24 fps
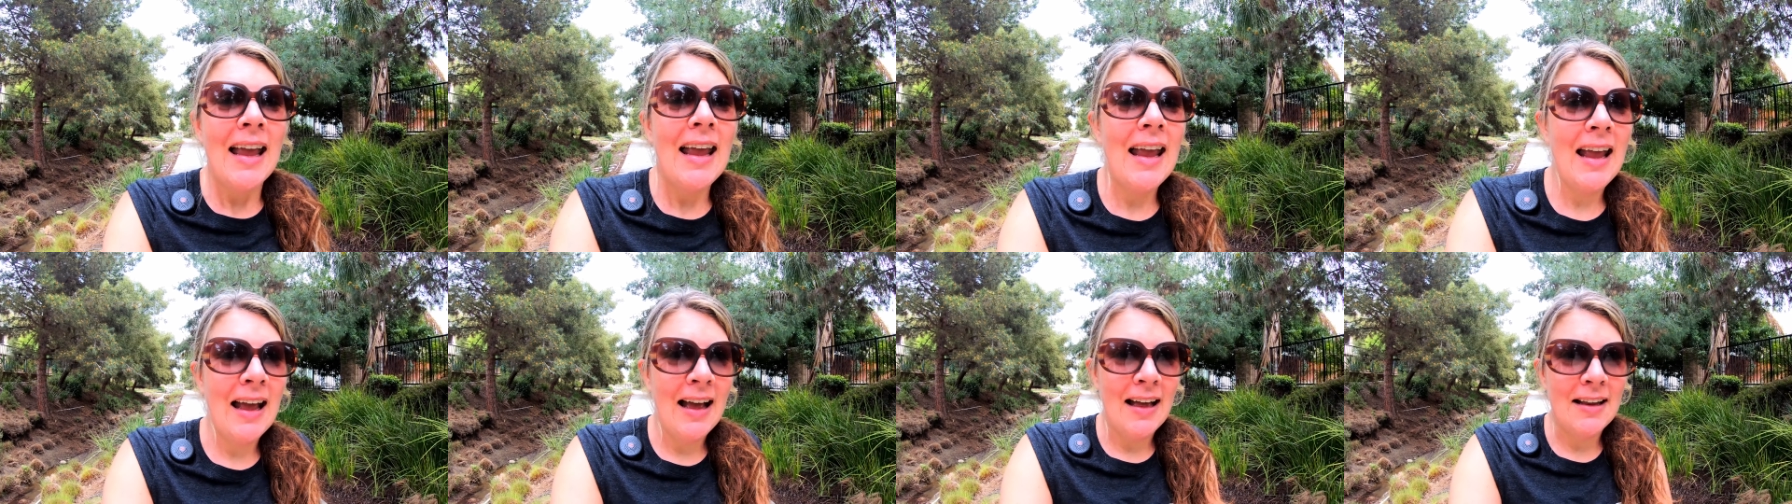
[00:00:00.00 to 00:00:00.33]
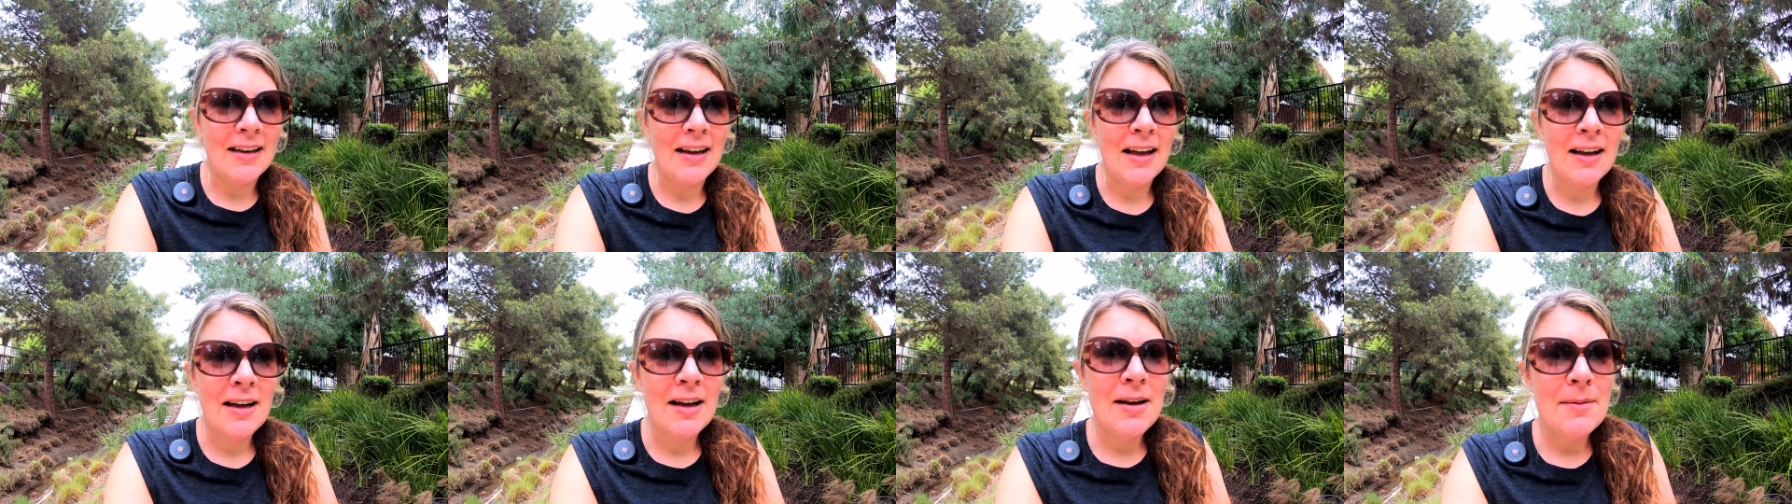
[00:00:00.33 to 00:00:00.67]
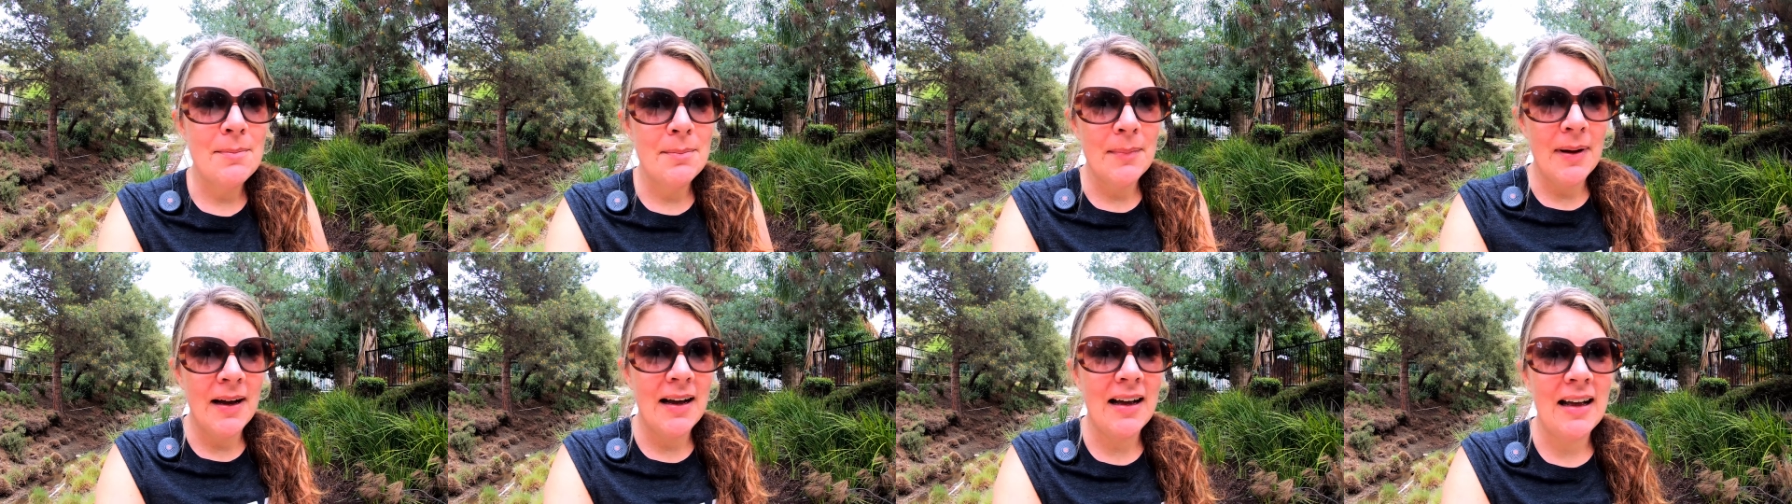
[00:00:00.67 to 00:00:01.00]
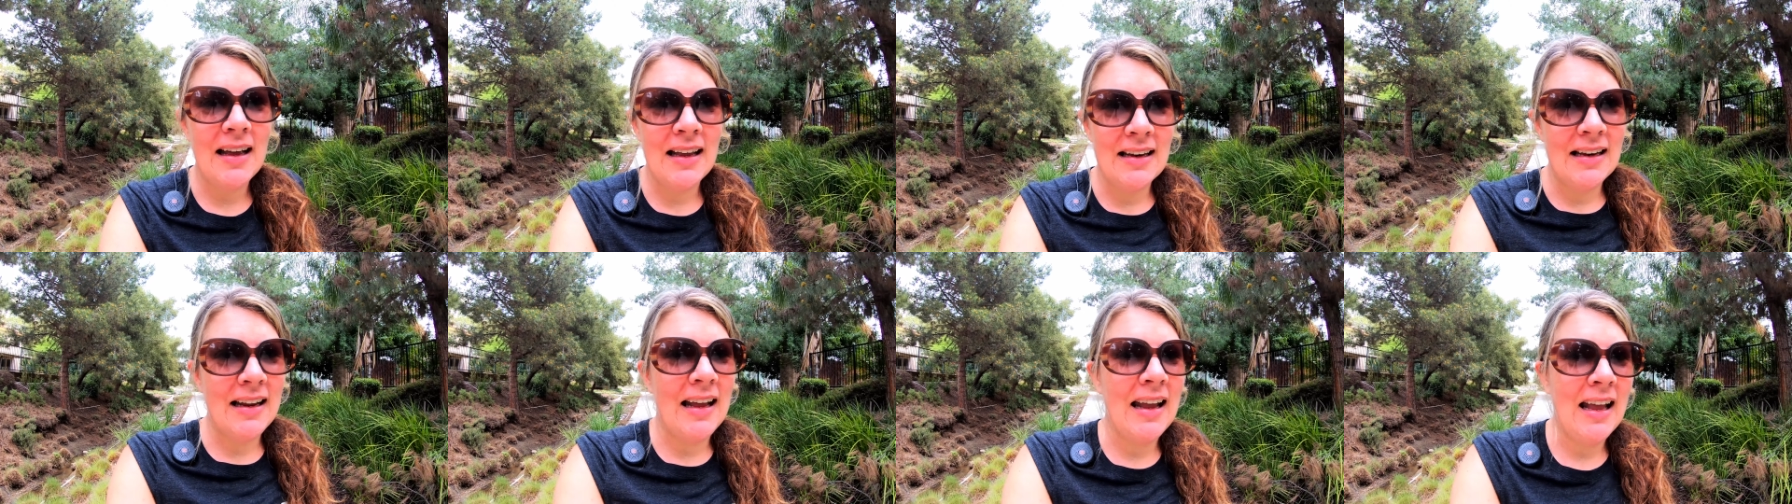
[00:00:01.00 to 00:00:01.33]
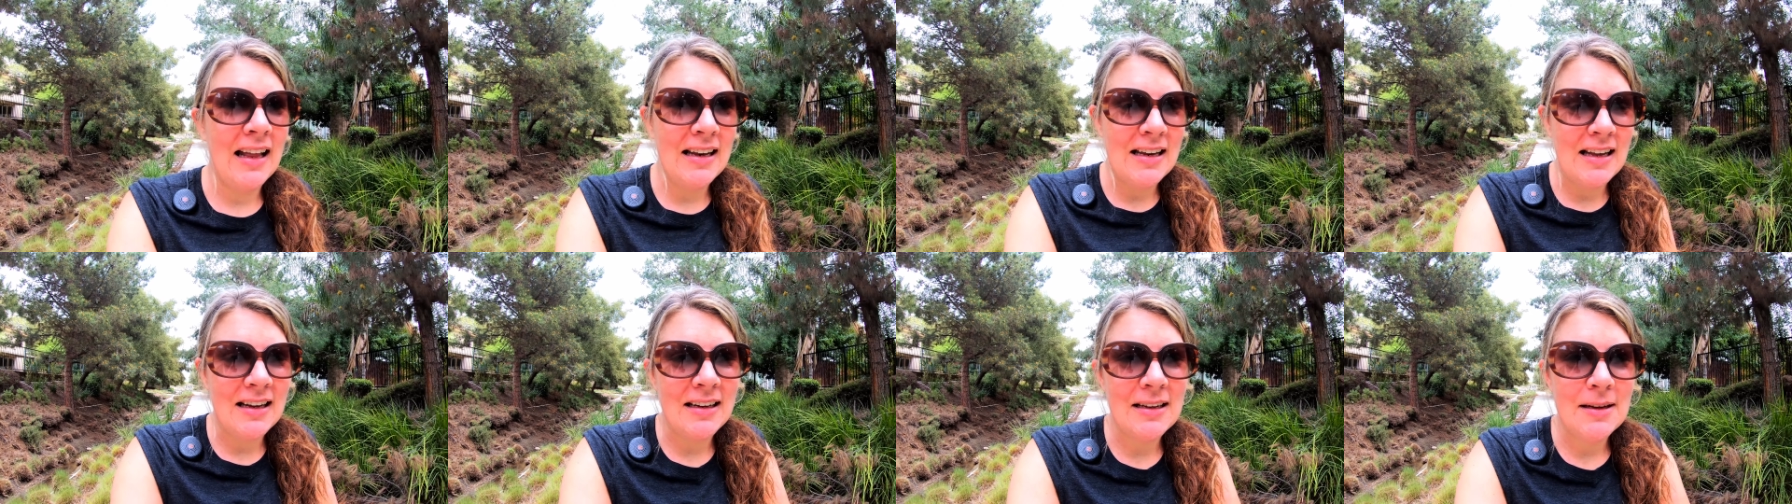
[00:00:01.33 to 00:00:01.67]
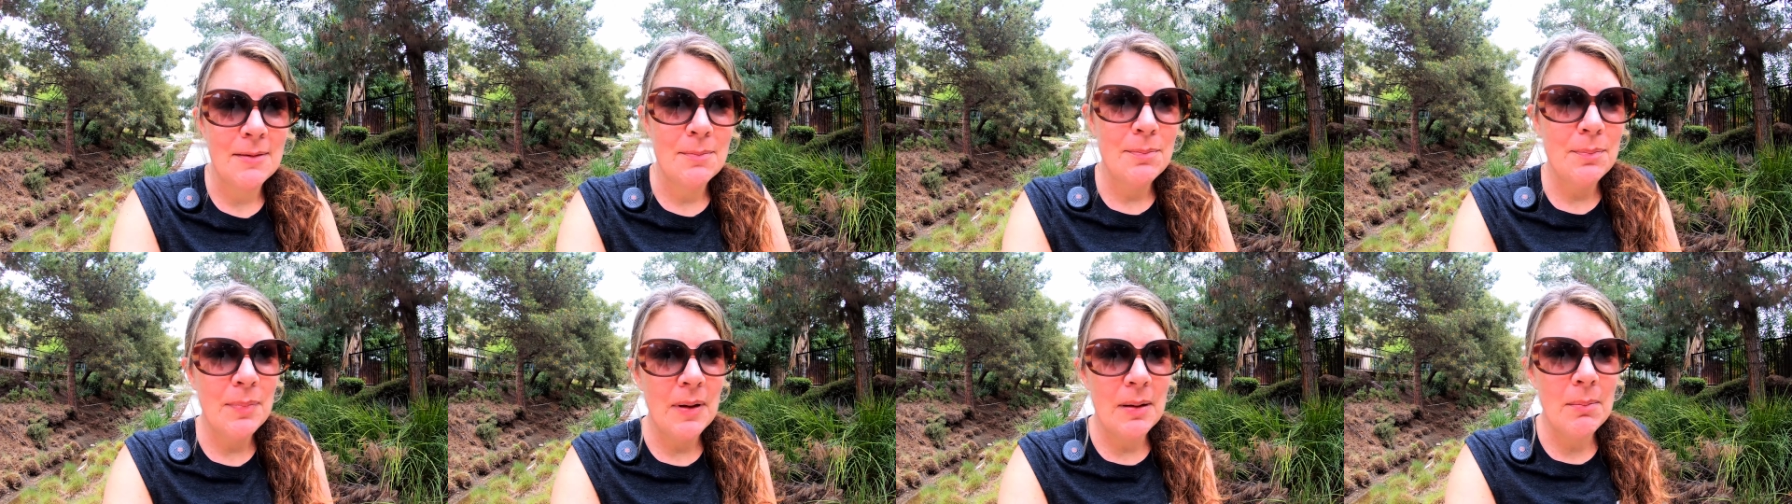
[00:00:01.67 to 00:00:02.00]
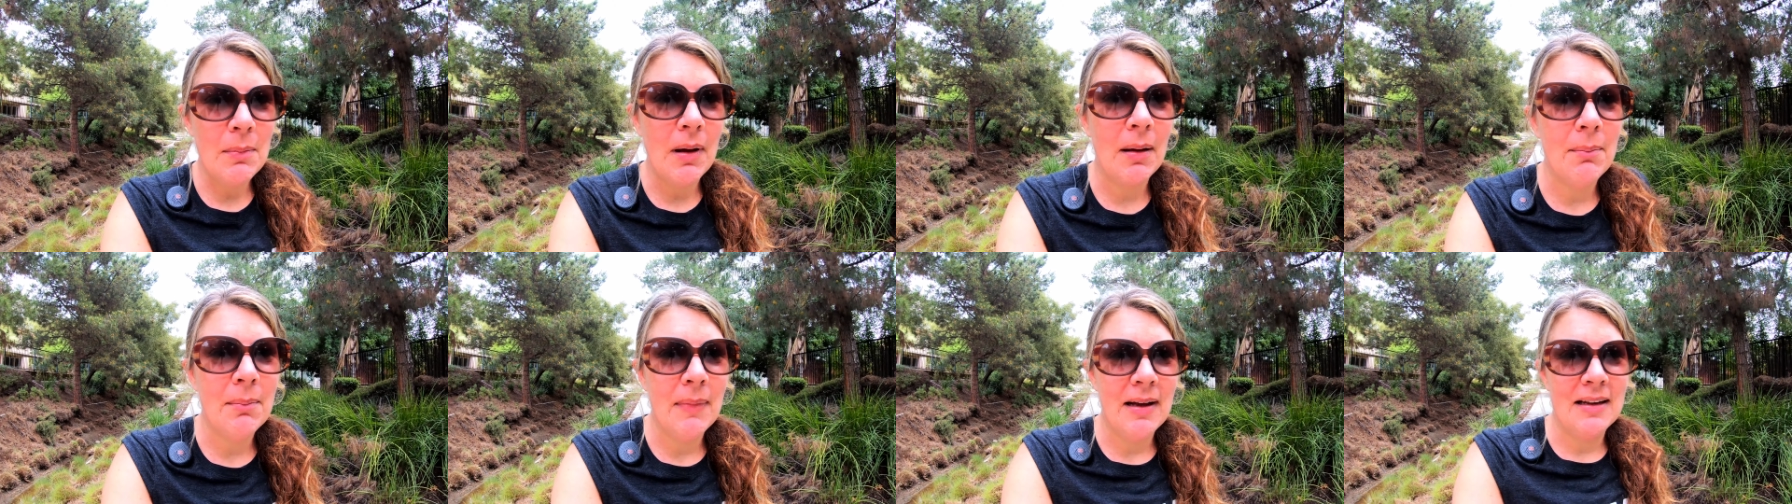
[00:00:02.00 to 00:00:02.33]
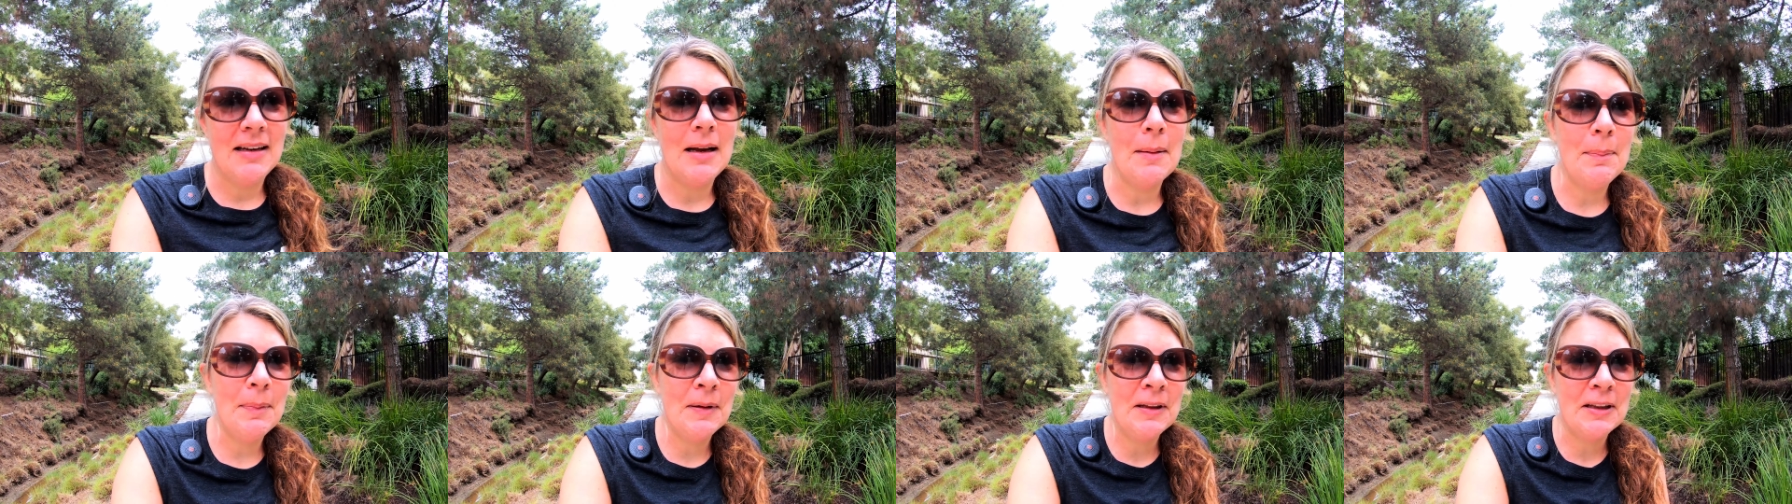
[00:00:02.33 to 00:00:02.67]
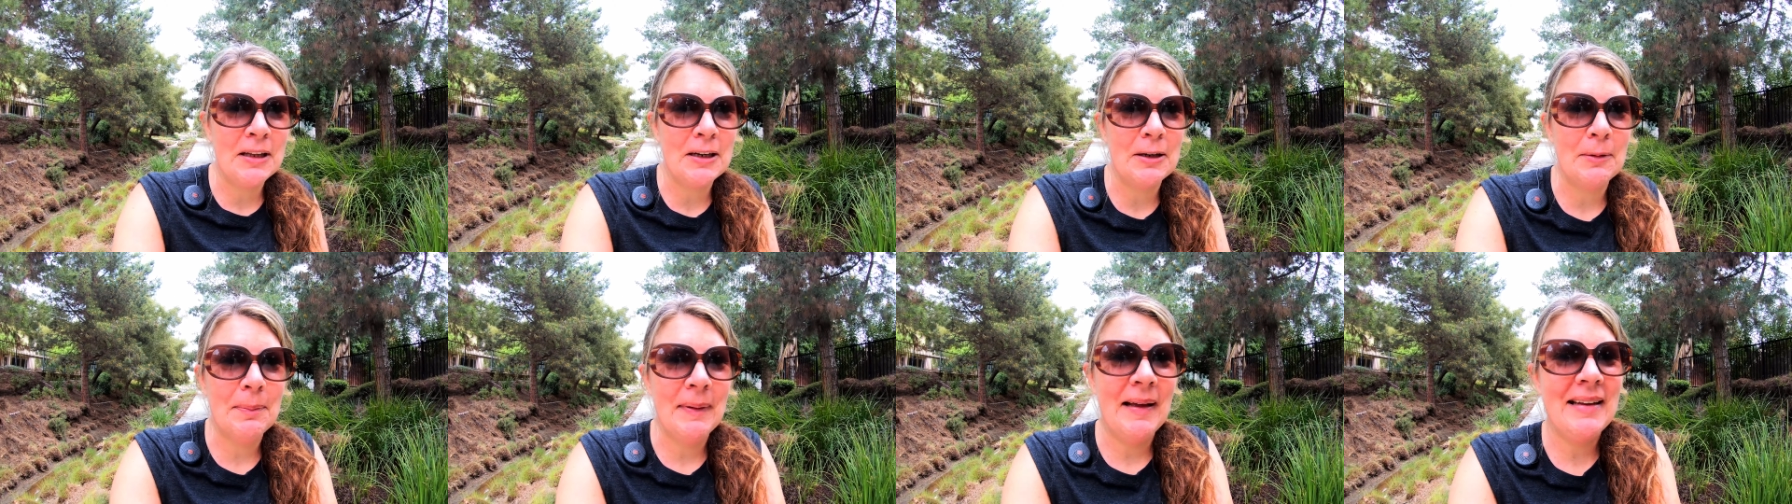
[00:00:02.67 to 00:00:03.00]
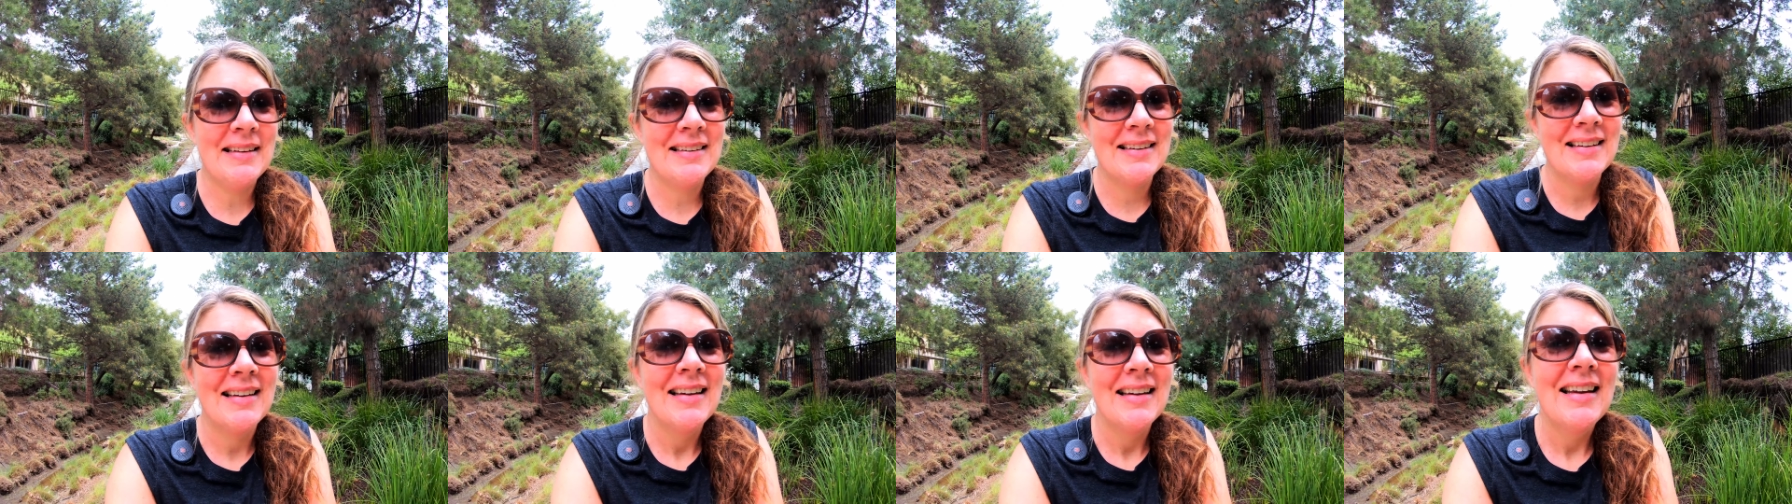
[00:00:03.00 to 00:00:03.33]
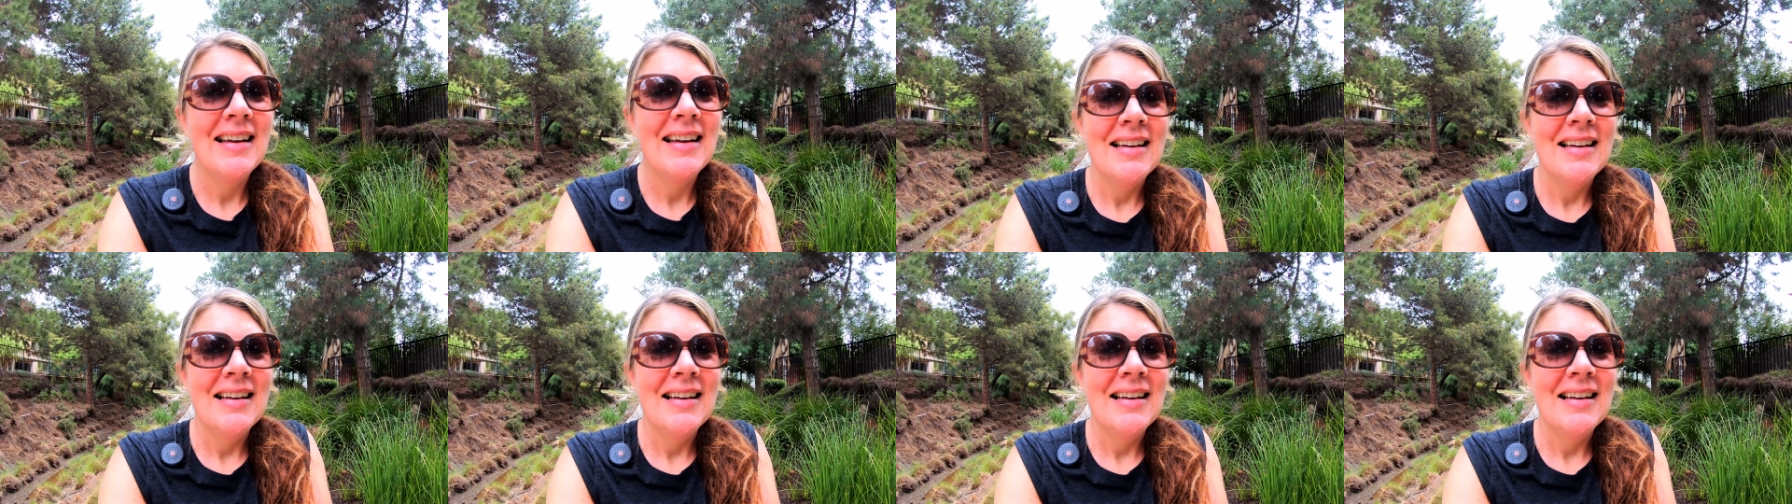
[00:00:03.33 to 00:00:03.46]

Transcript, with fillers: and my and I had to beat my mind up a little bit